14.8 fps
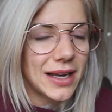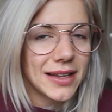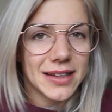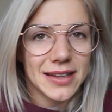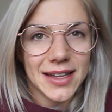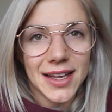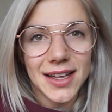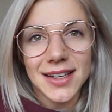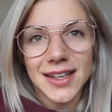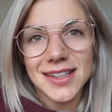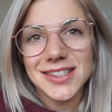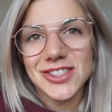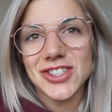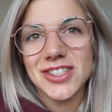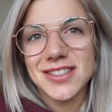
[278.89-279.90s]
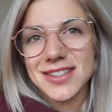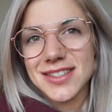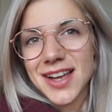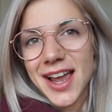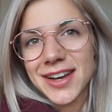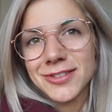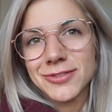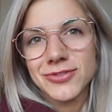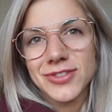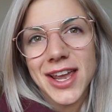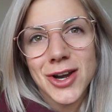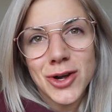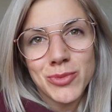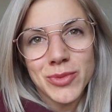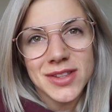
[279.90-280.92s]
Other than that, let's just kind of
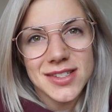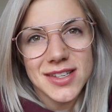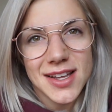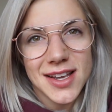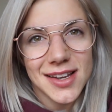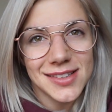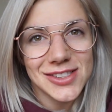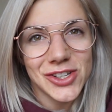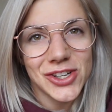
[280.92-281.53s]
get on with today.